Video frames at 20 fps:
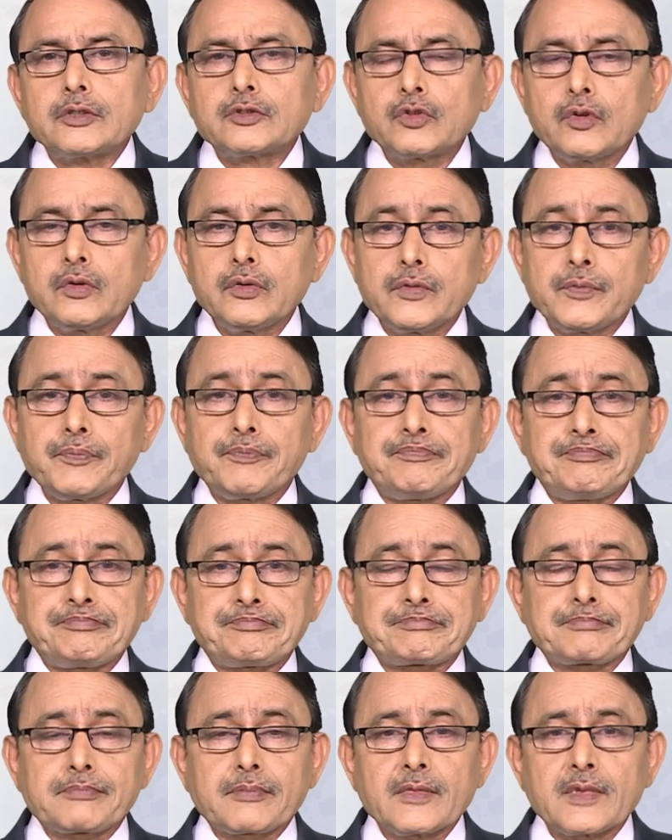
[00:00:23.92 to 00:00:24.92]
So,
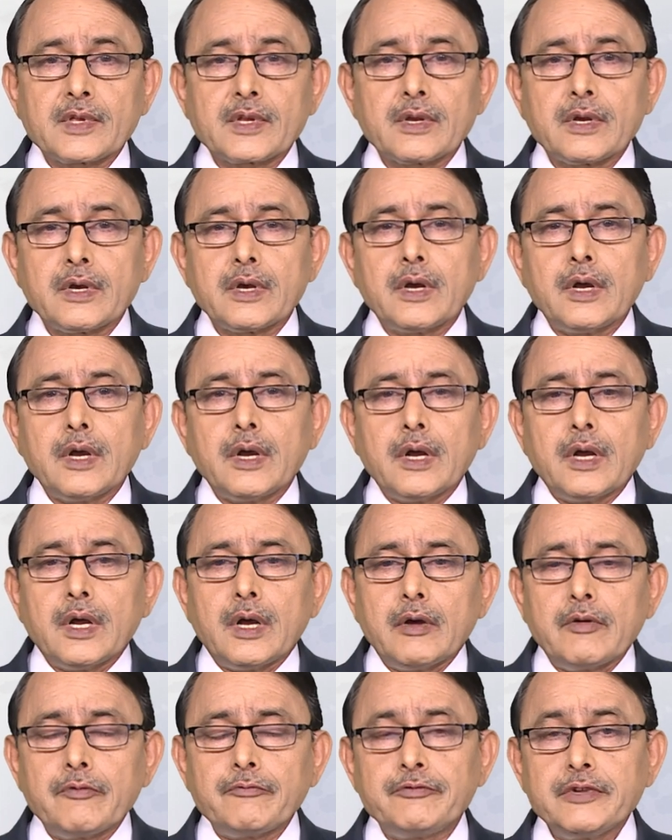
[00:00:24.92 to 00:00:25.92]

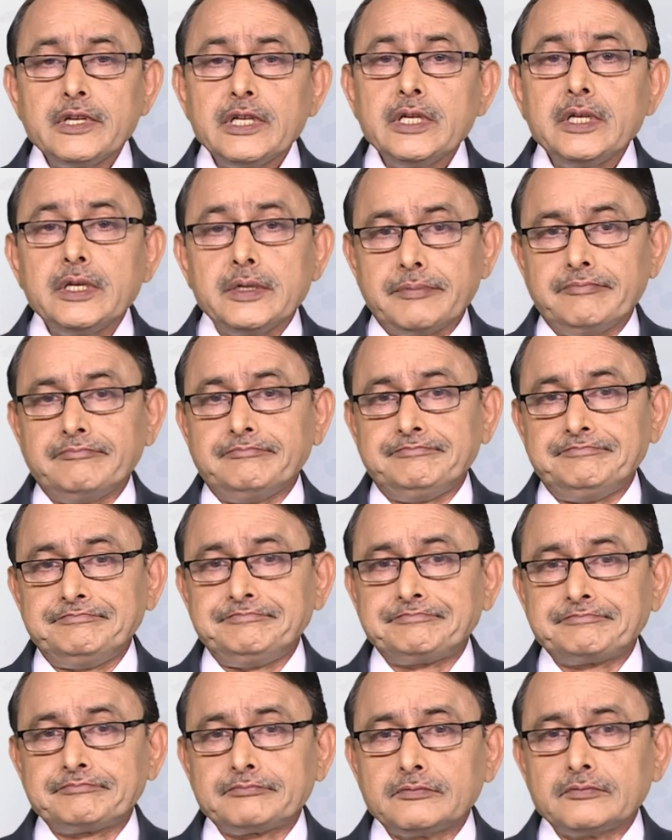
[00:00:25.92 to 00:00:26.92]
we
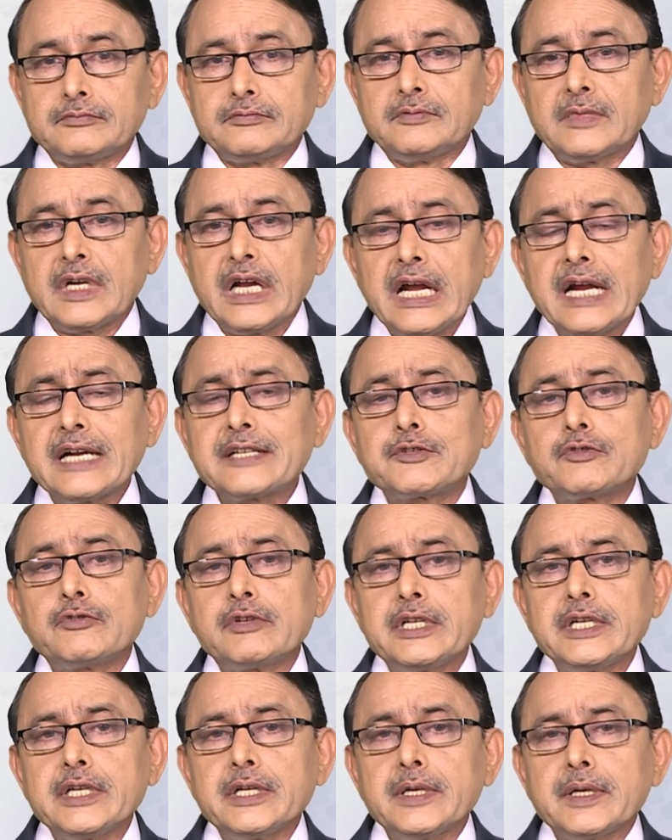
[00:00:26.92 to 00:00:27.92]

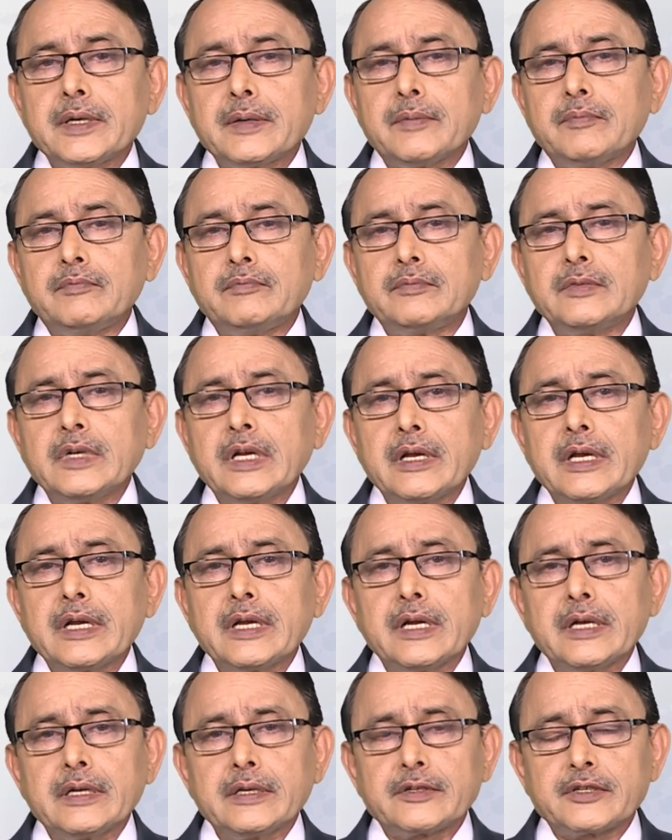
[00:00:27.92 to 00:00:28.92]
actually
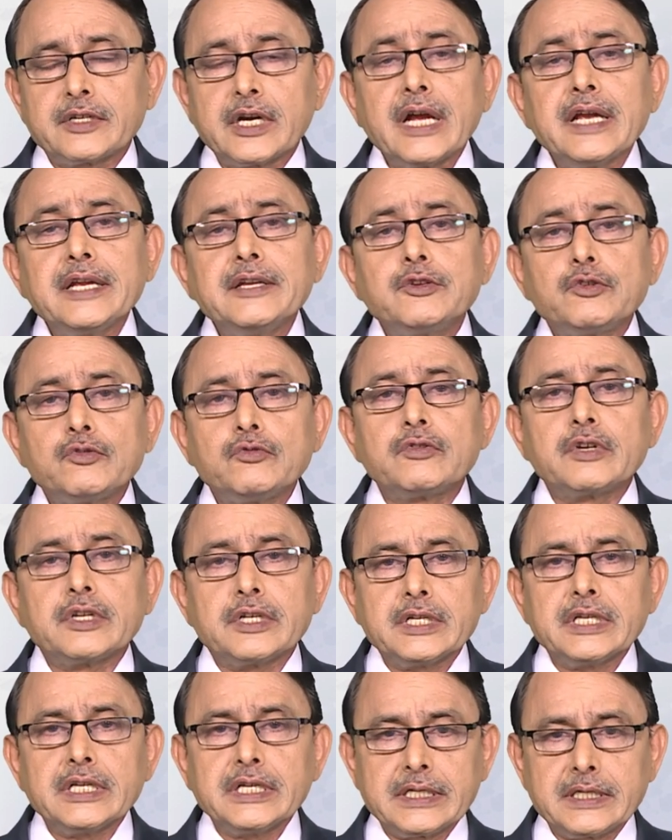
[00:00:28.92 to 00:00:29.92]
try to
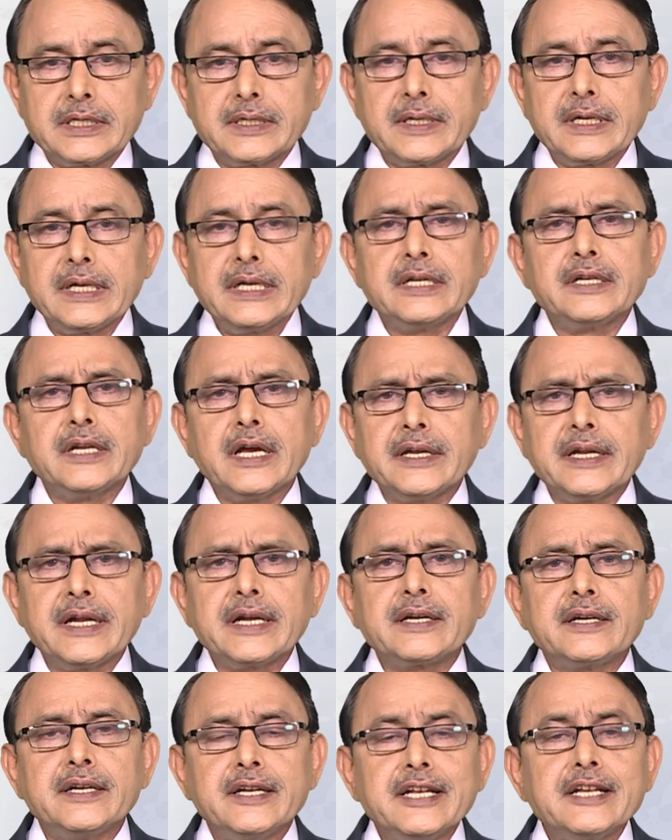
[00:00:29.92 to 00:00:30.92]
create a
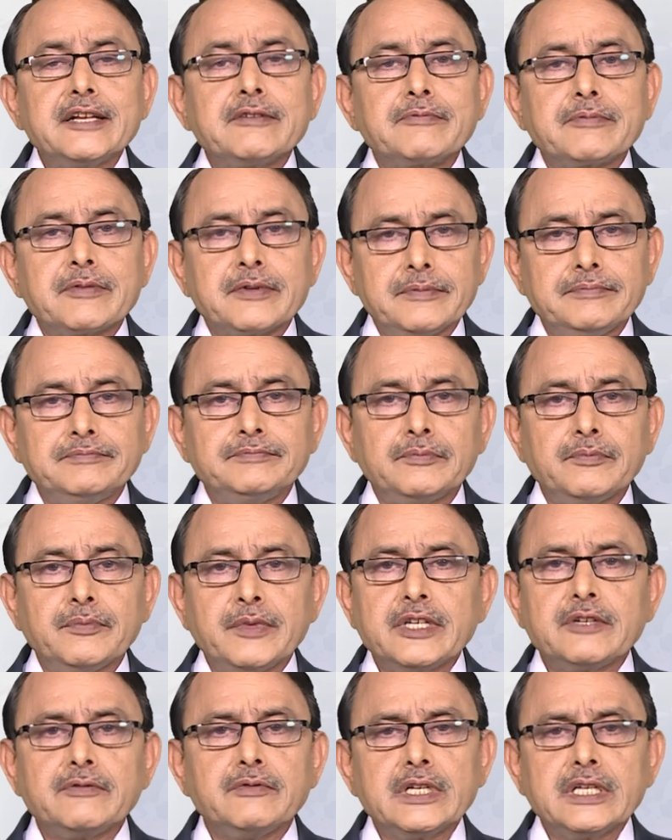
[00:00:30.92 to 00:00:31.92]
direct link
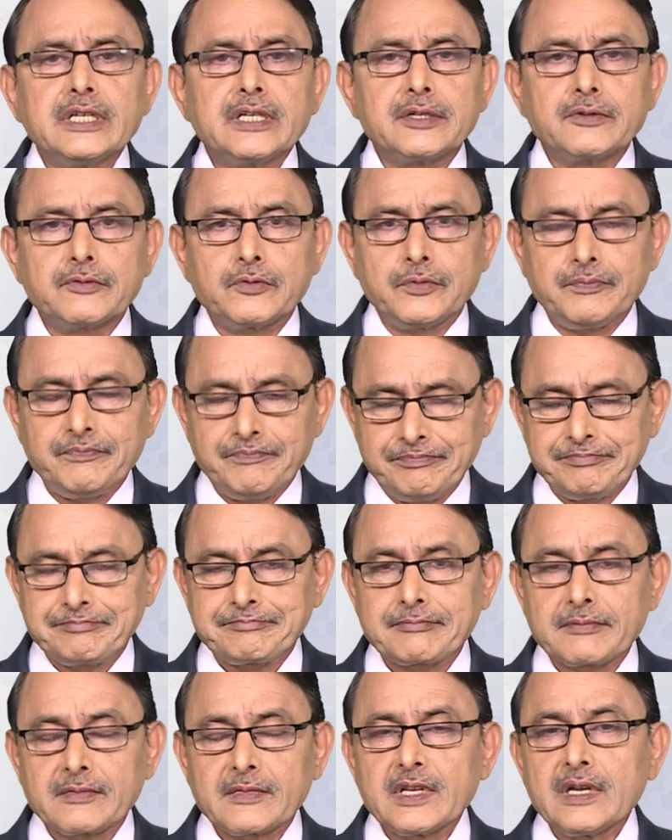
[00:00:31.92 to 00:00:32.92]
between the two.
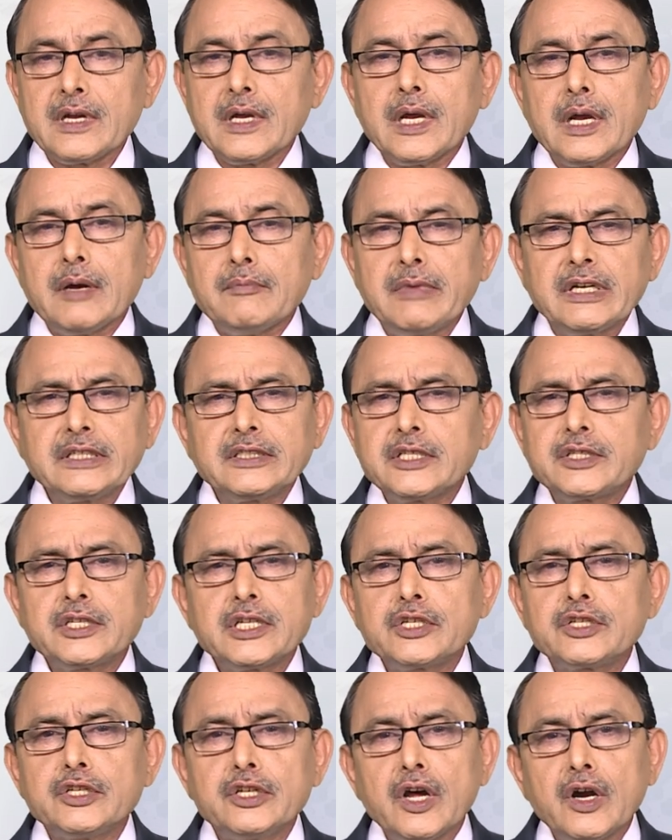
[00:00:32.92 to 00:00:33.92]
But this
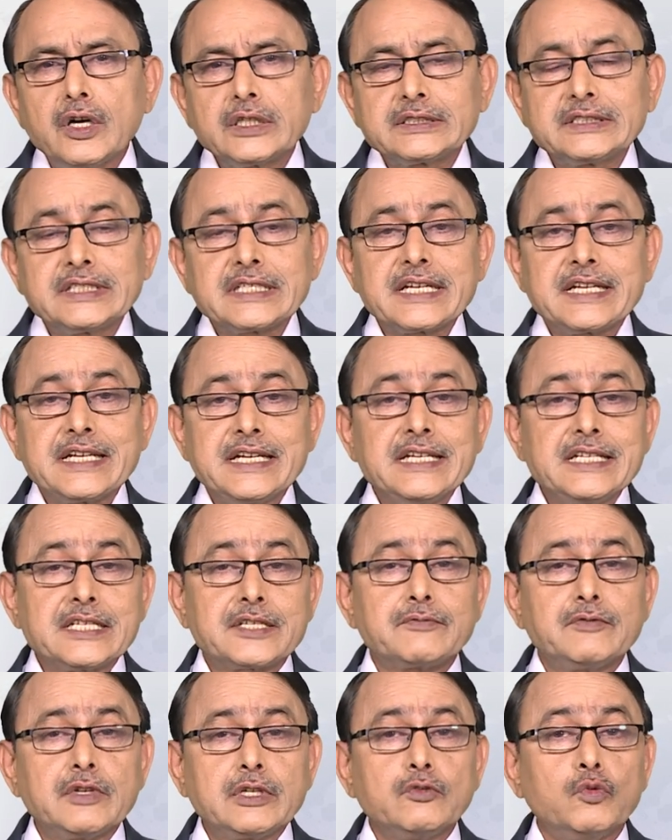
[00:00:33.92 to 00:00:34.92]
is not the case
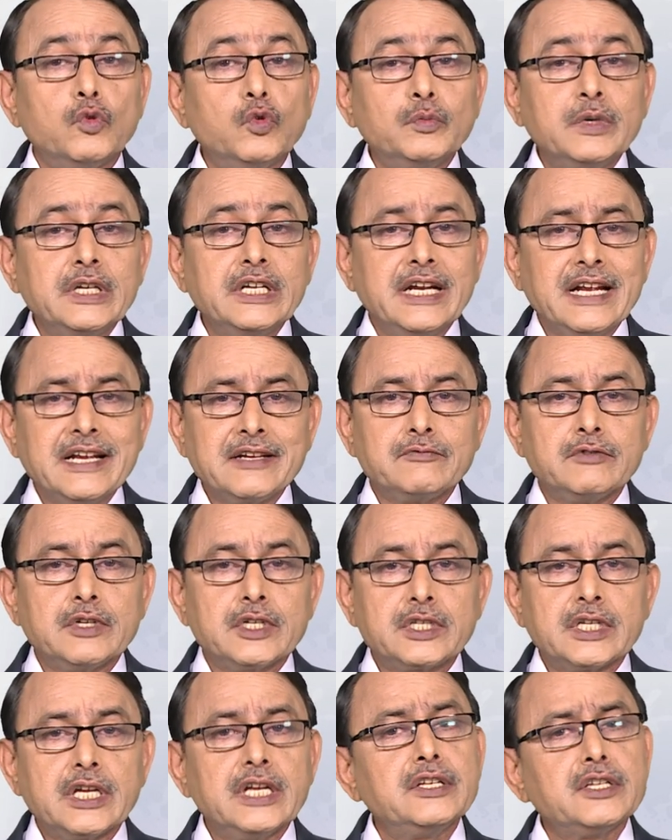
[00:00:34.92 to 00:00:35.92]
with human
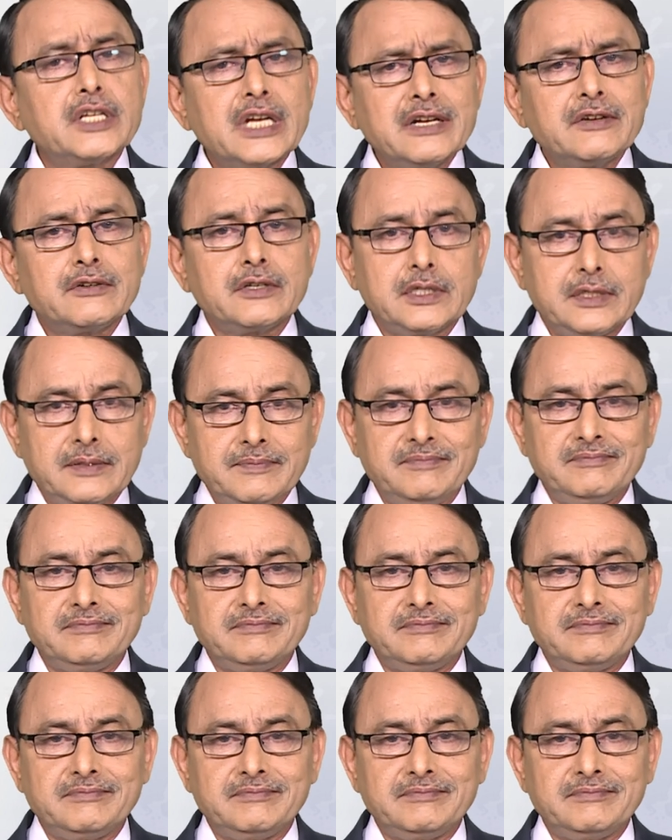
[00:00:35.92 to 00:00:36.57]
language in general